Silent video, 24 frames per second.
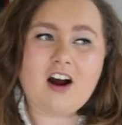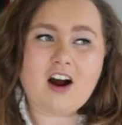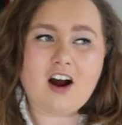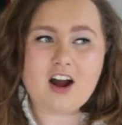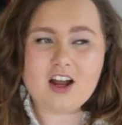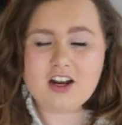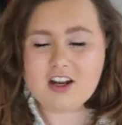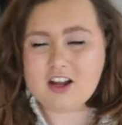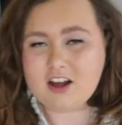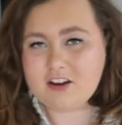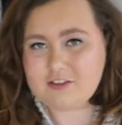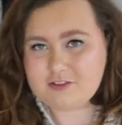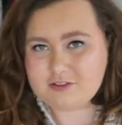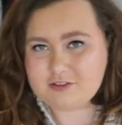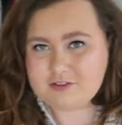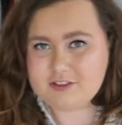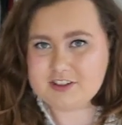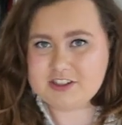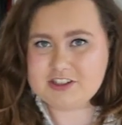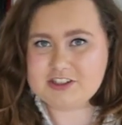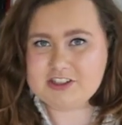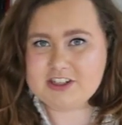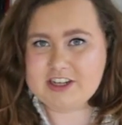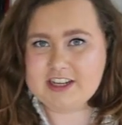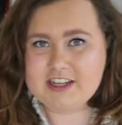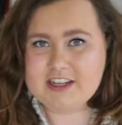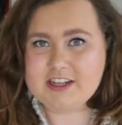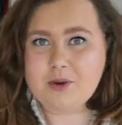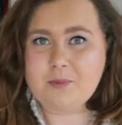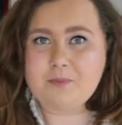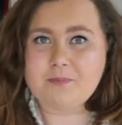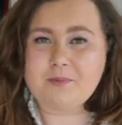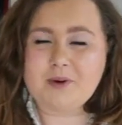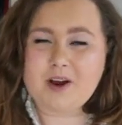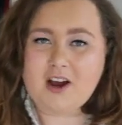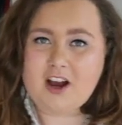I love
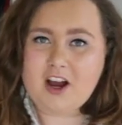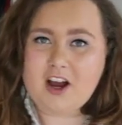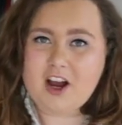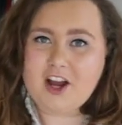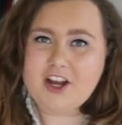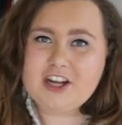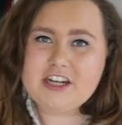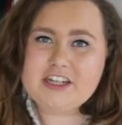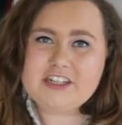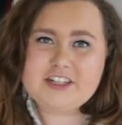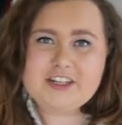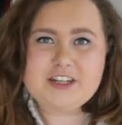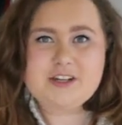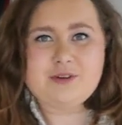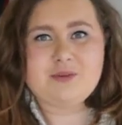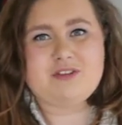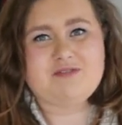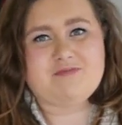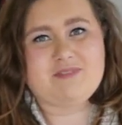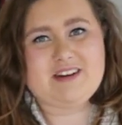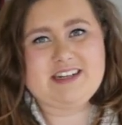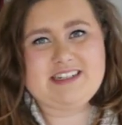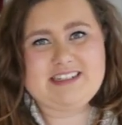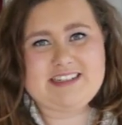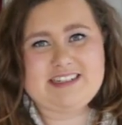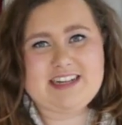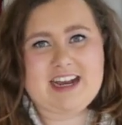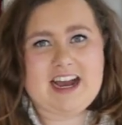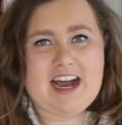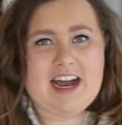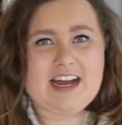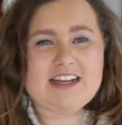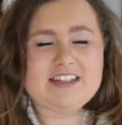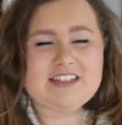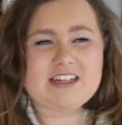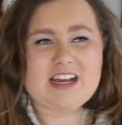fishing, but I do it with my
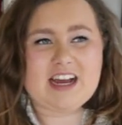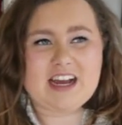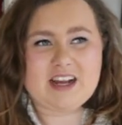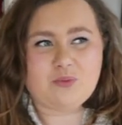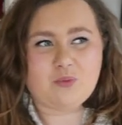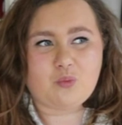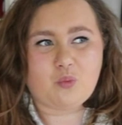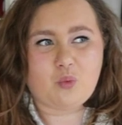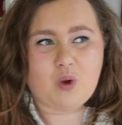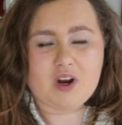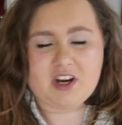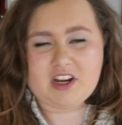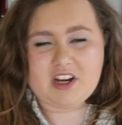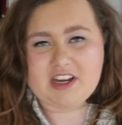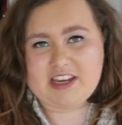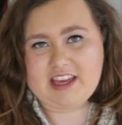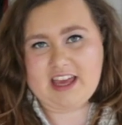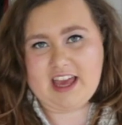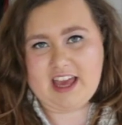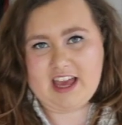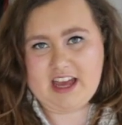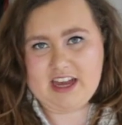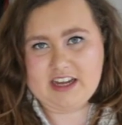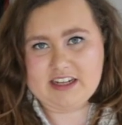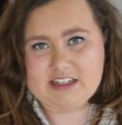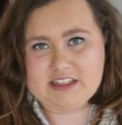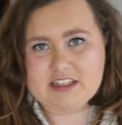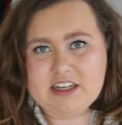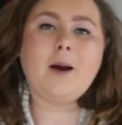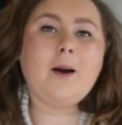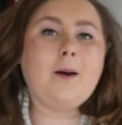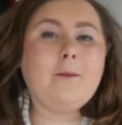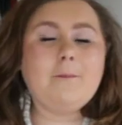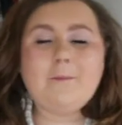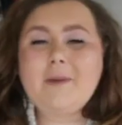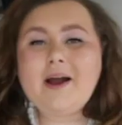dad and when I can.
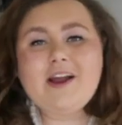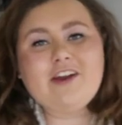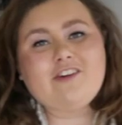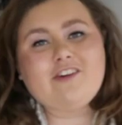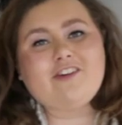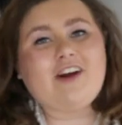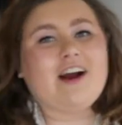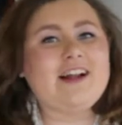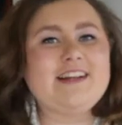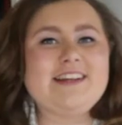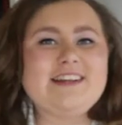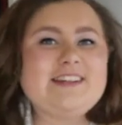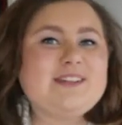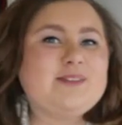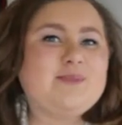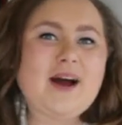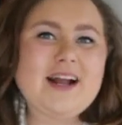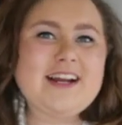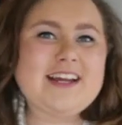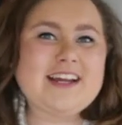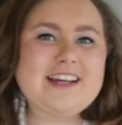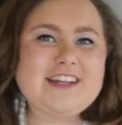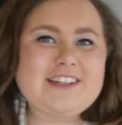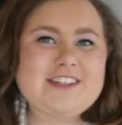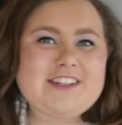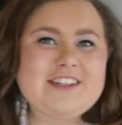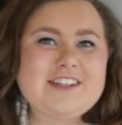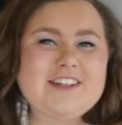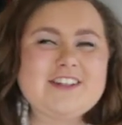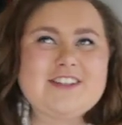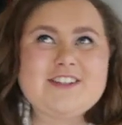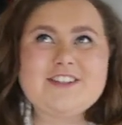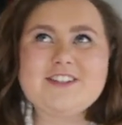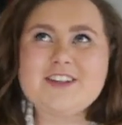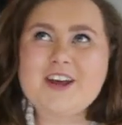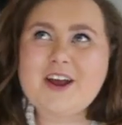My granny's Spanish,
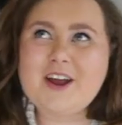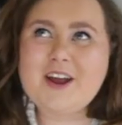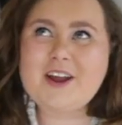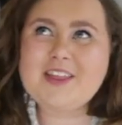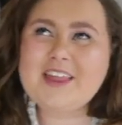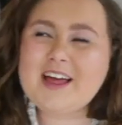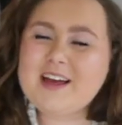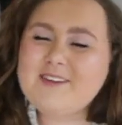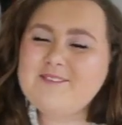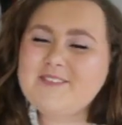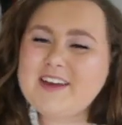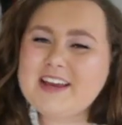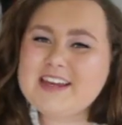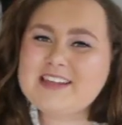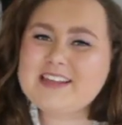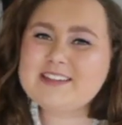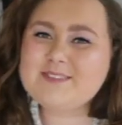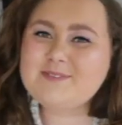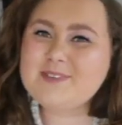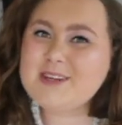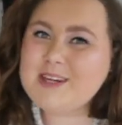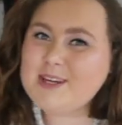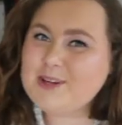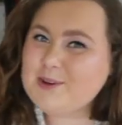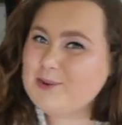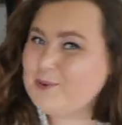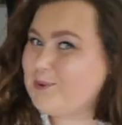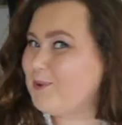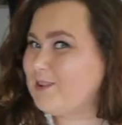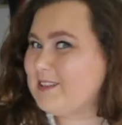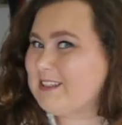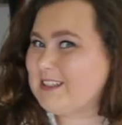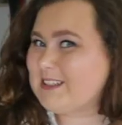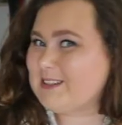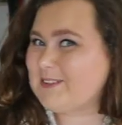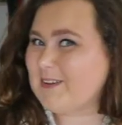so that makes me
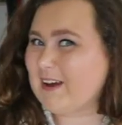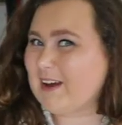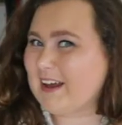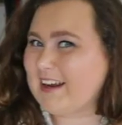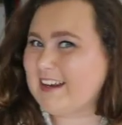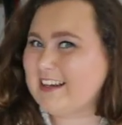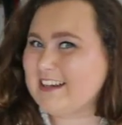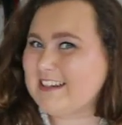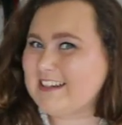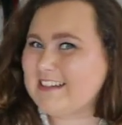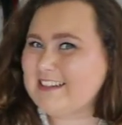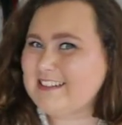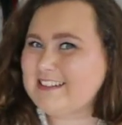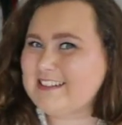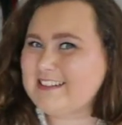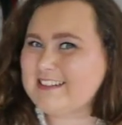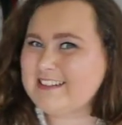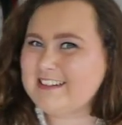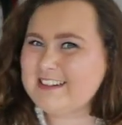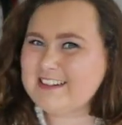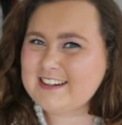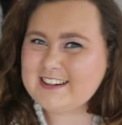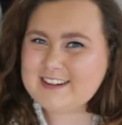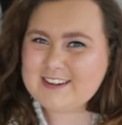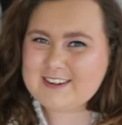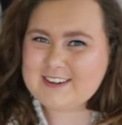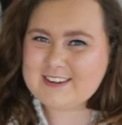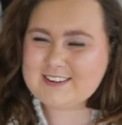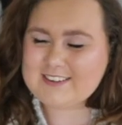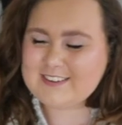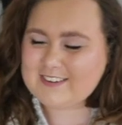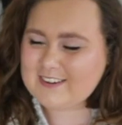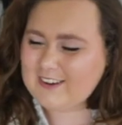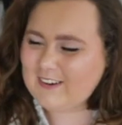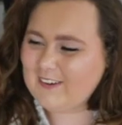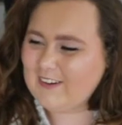quarter Spanish.
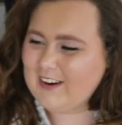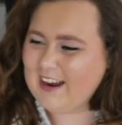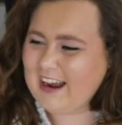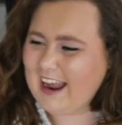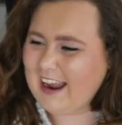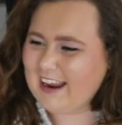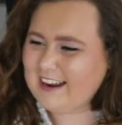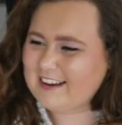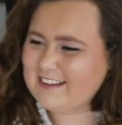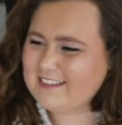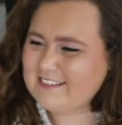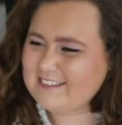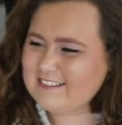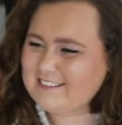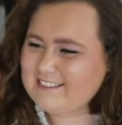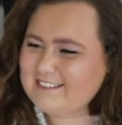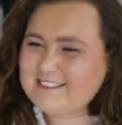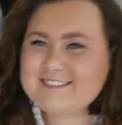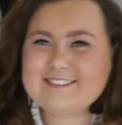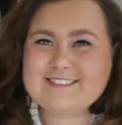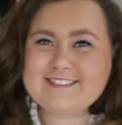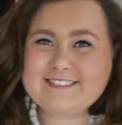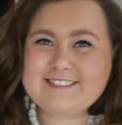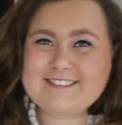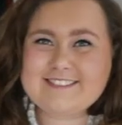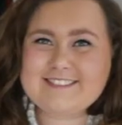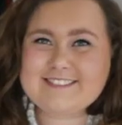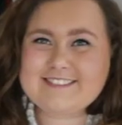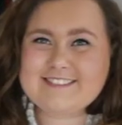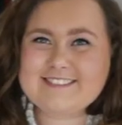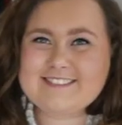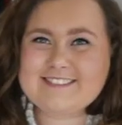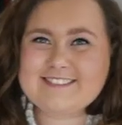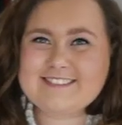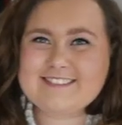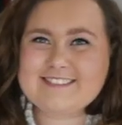Ole!
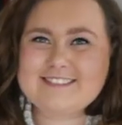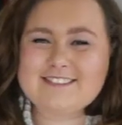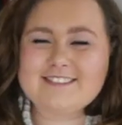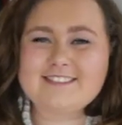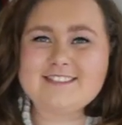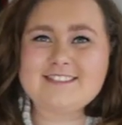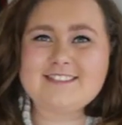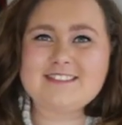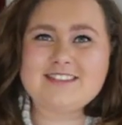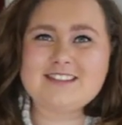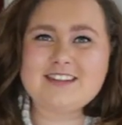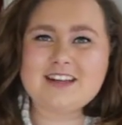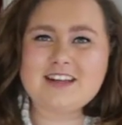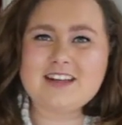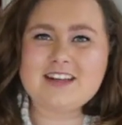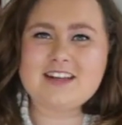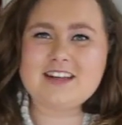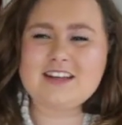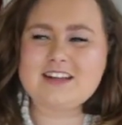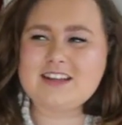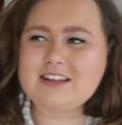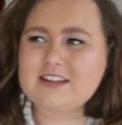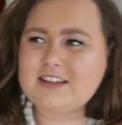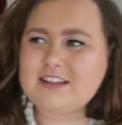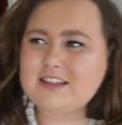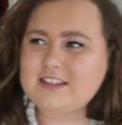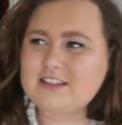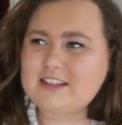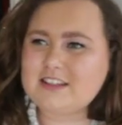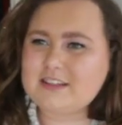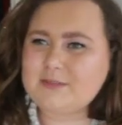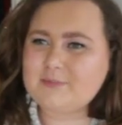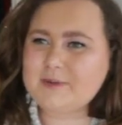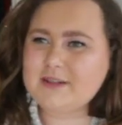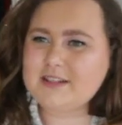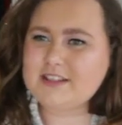Is
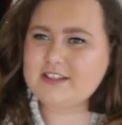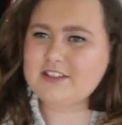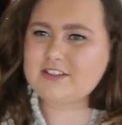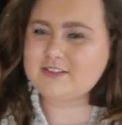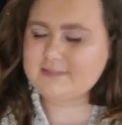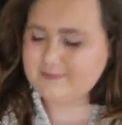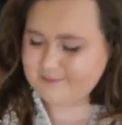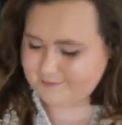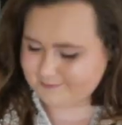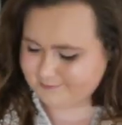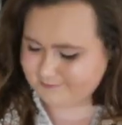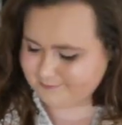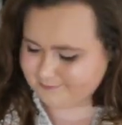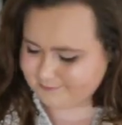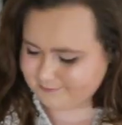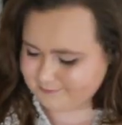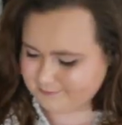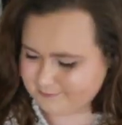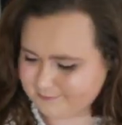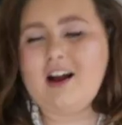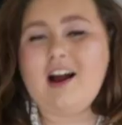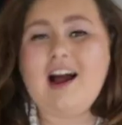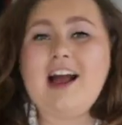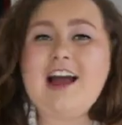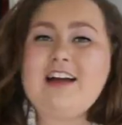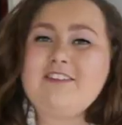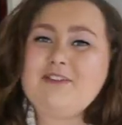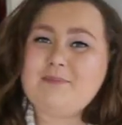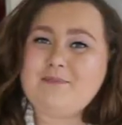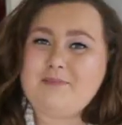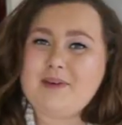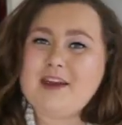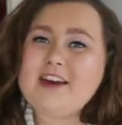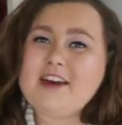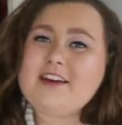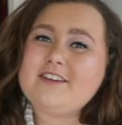that Spanish? I have
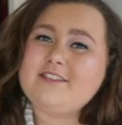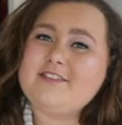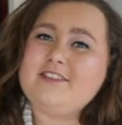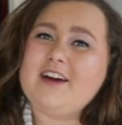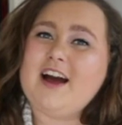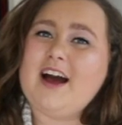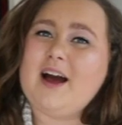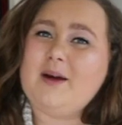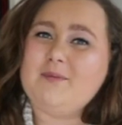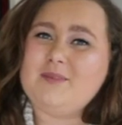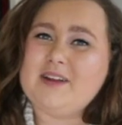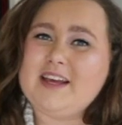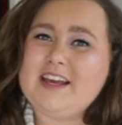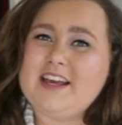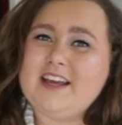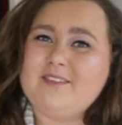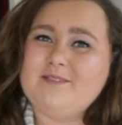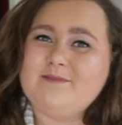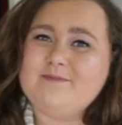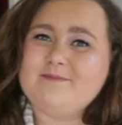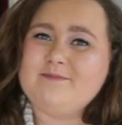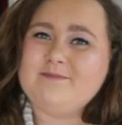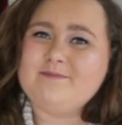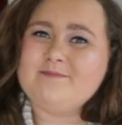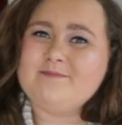a big family.